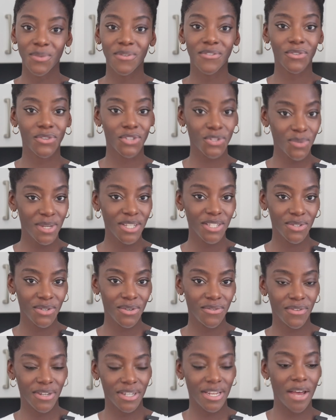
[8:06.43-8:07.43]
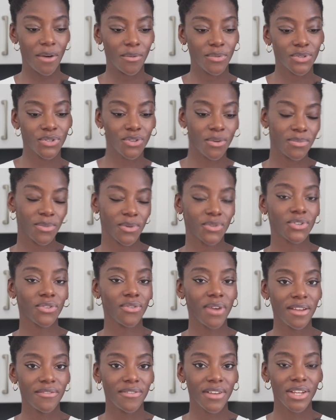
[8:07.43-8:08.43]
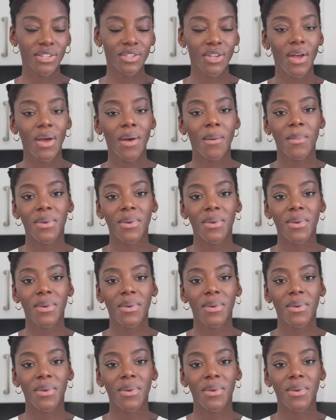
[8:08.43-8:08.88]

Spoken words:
with your sweet tooth and helps stop those cravings.